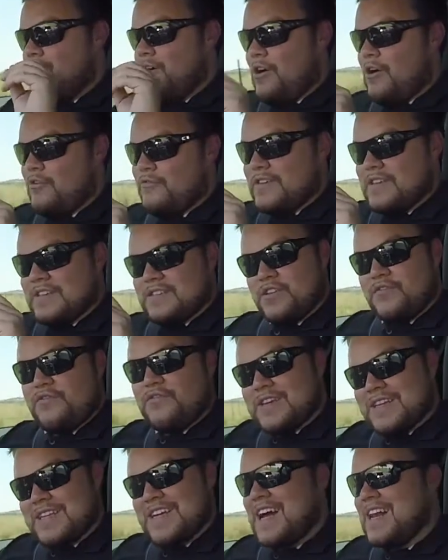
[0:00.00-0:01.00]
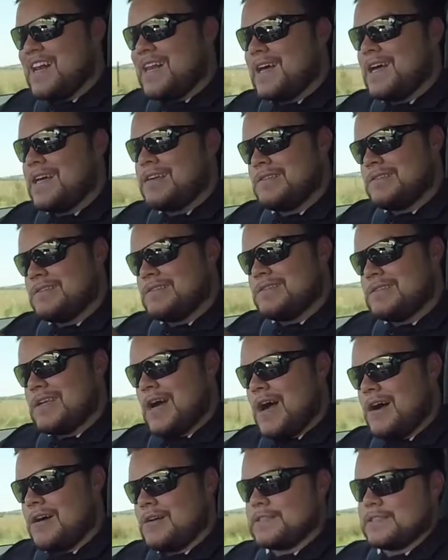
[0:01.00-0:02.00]
of these different color
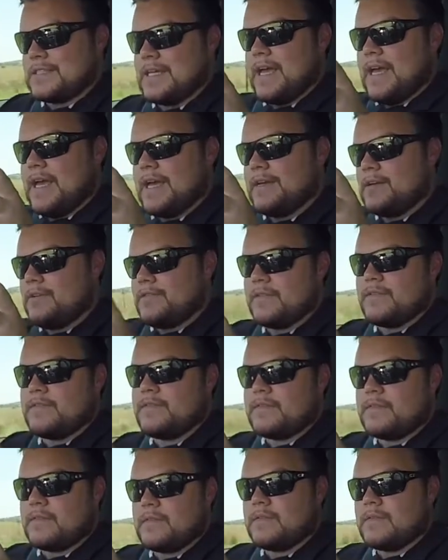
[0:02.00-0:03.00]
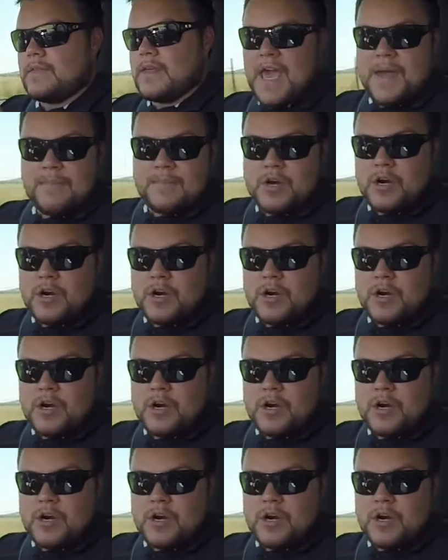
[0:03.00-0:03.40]
dials, and on the M